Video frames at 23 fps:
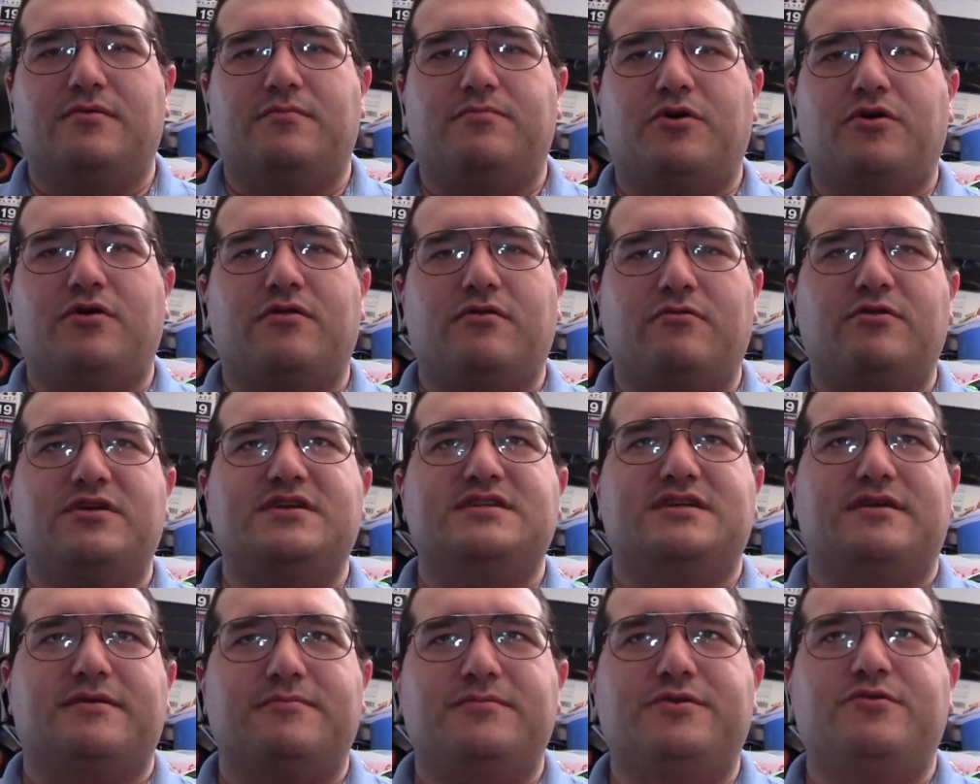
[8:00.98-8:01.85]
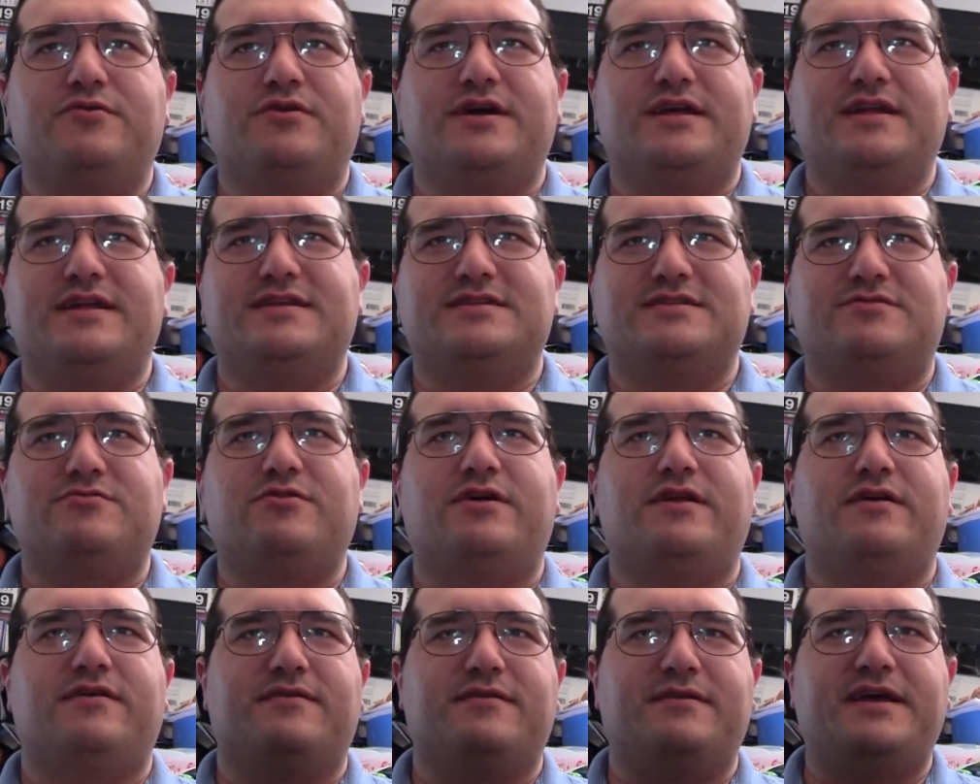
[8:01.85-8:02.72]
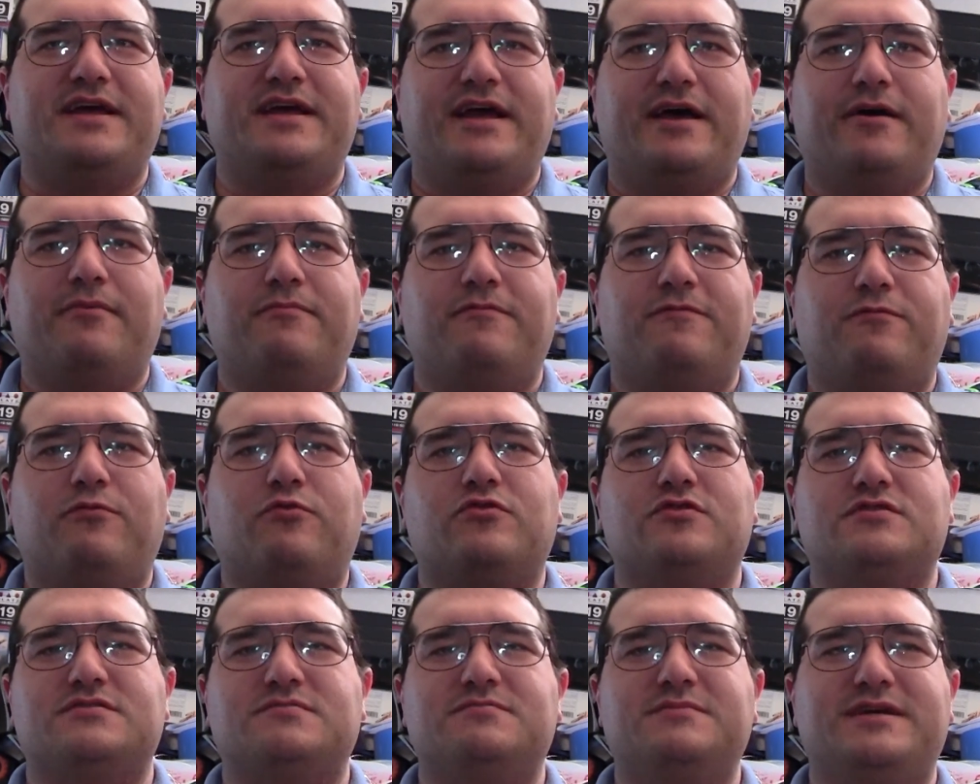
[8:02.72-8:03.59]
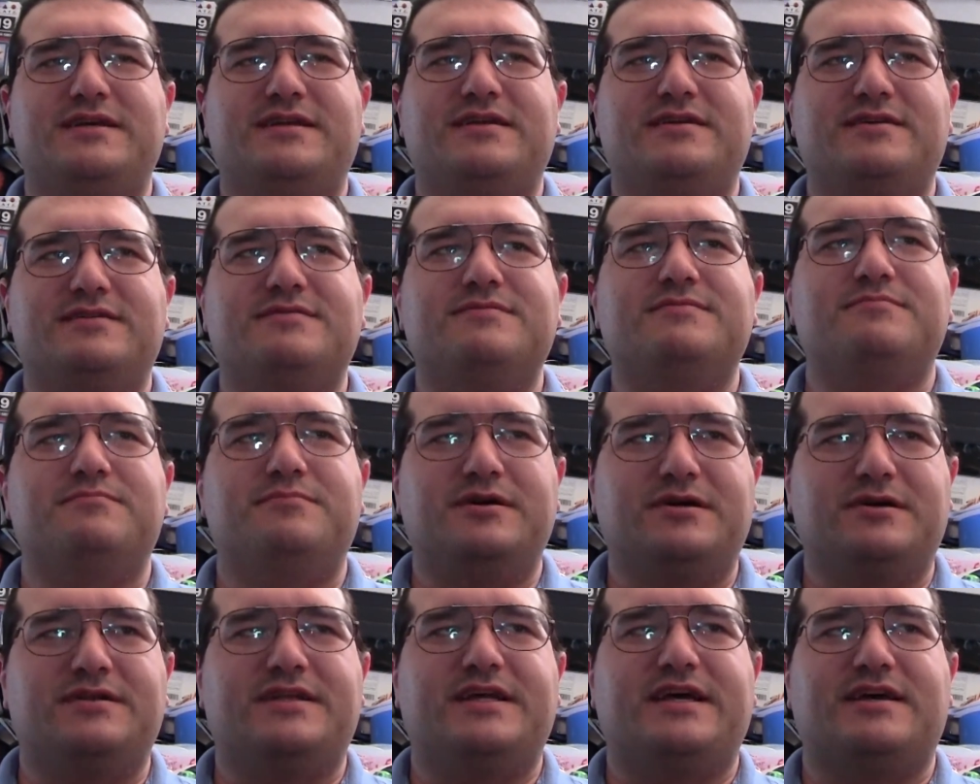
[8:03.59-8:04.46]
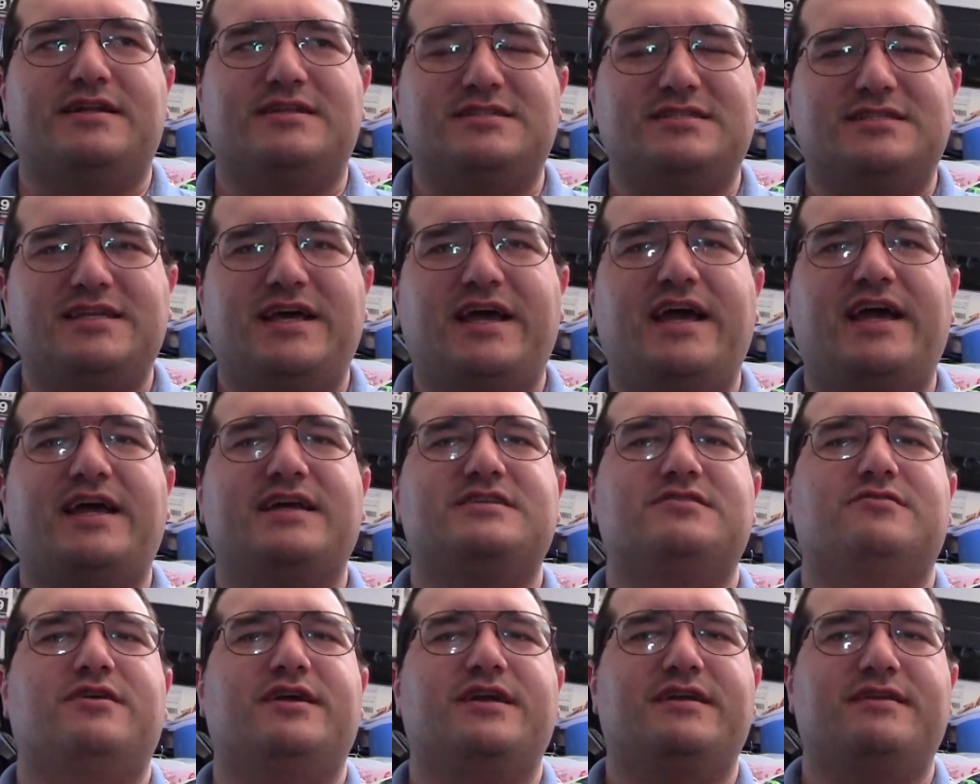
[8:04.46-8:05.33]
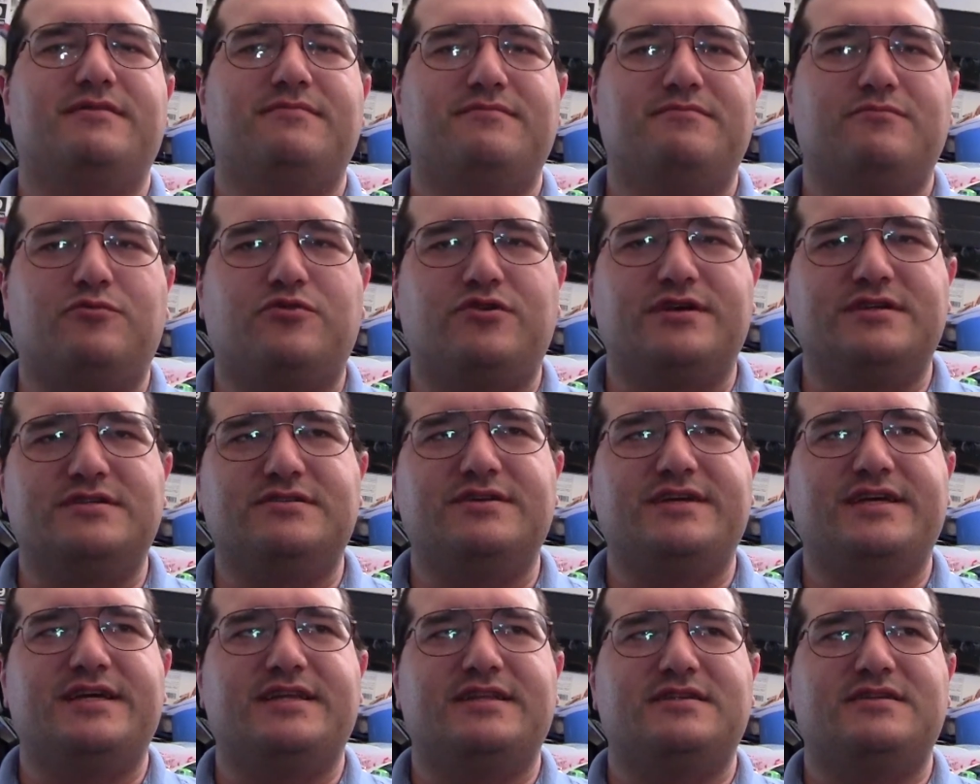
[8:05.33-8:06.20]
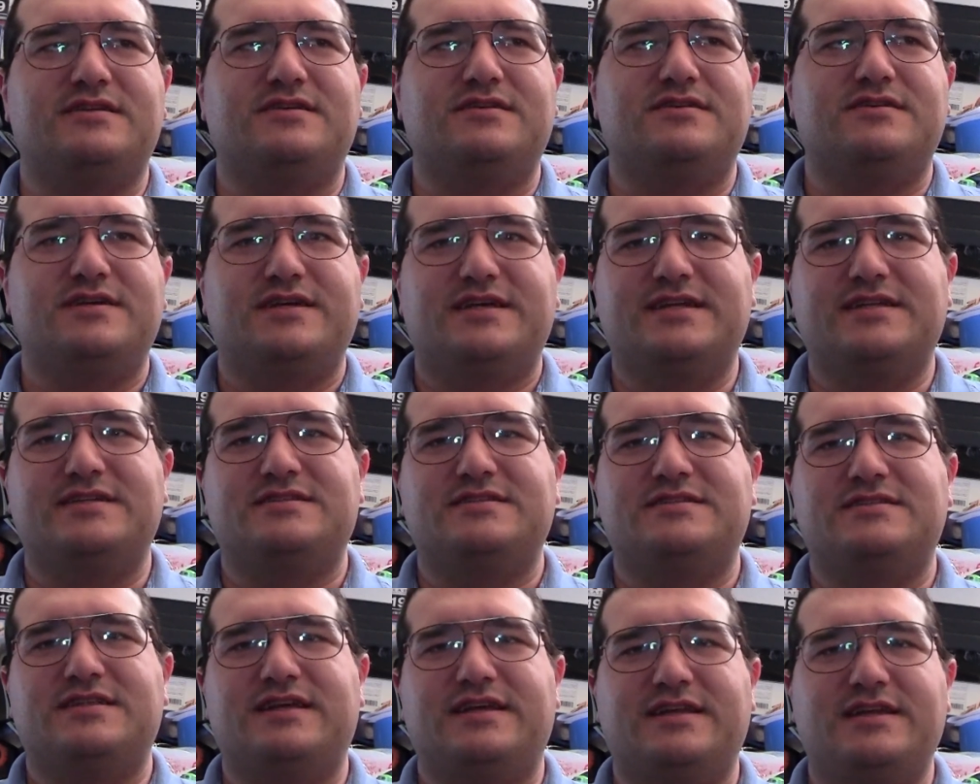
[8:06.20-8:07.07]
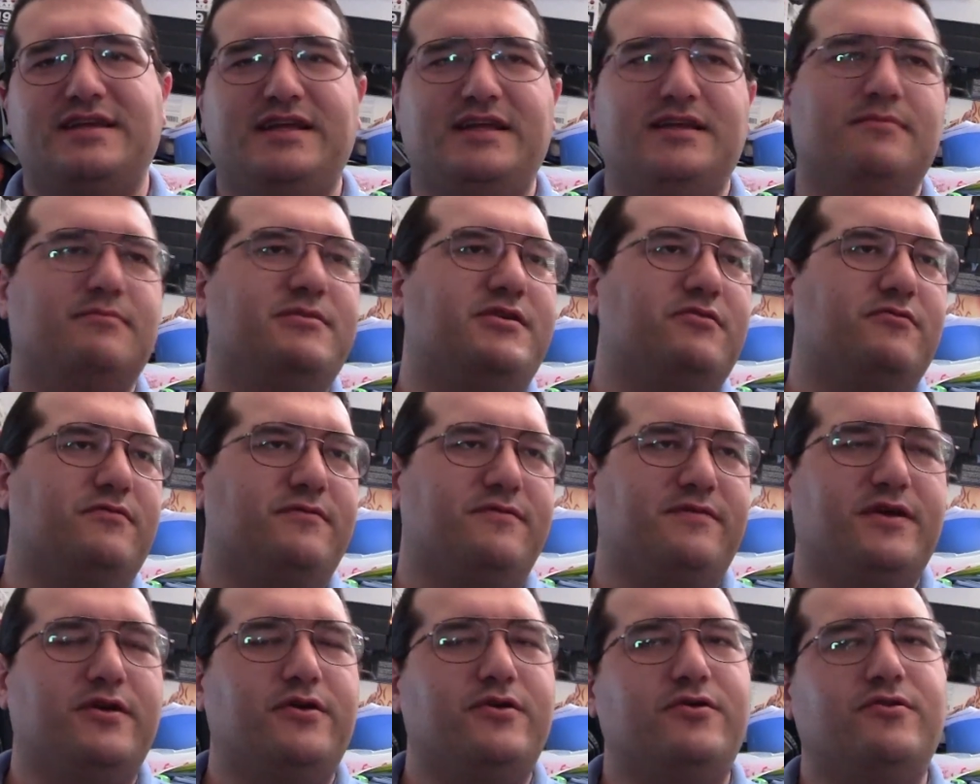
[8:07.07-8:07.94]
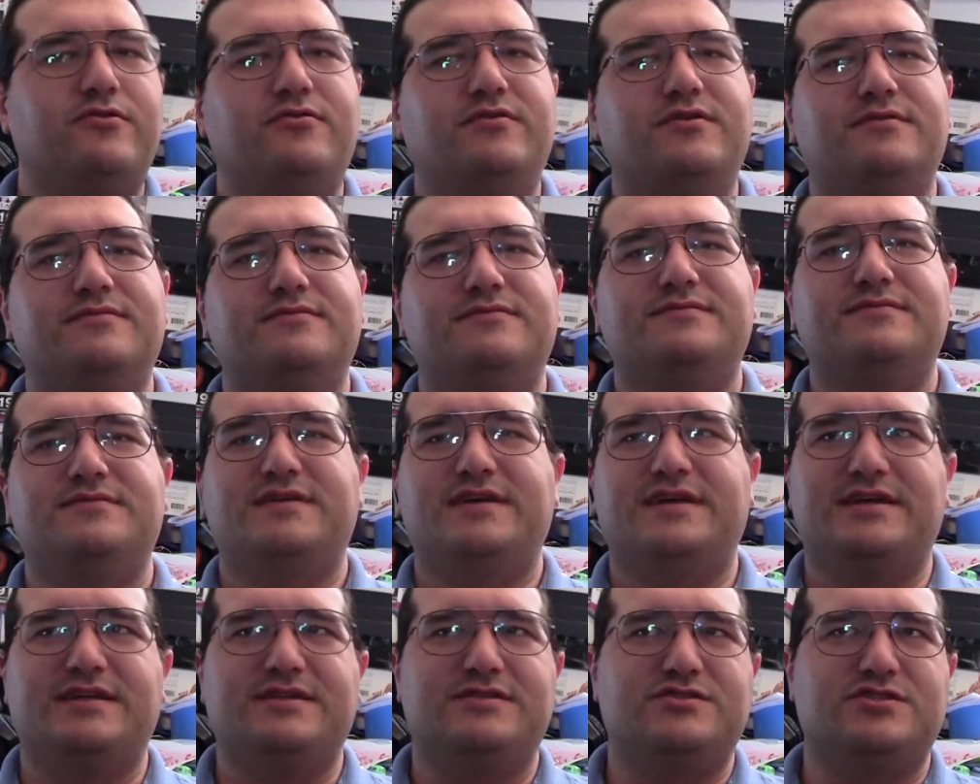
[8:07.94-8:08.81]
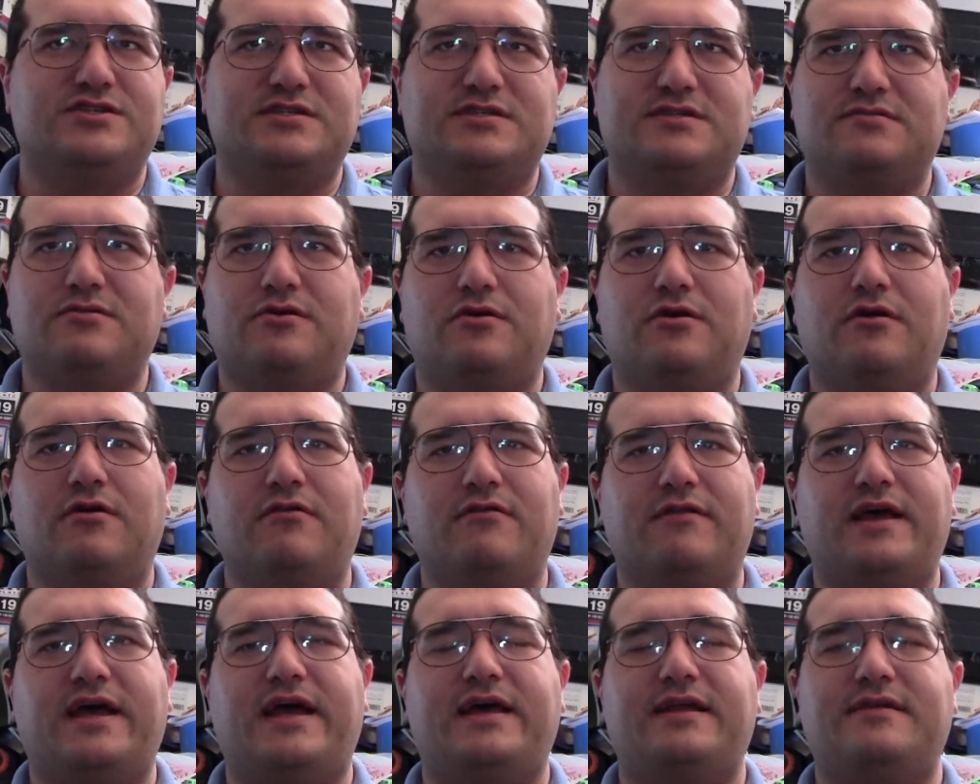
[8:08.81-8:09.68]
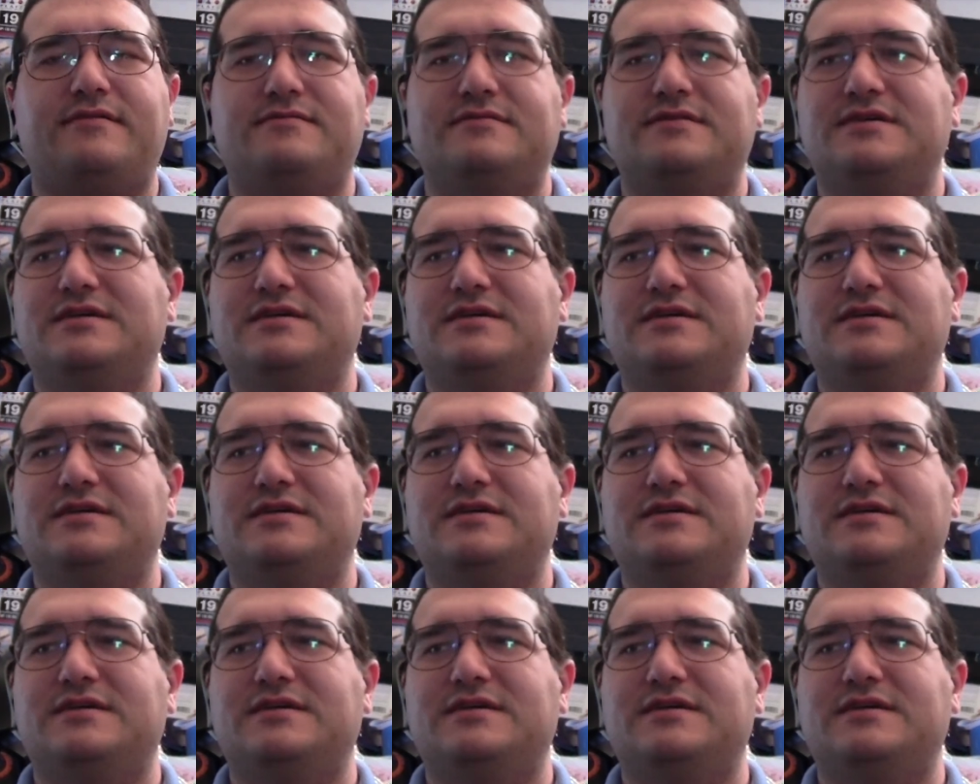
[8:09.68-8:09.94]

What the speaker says: part of the reason I'm doing it is to try to help force me to build down the stack so I can more easily get to kits that need to be reviewed and just all that.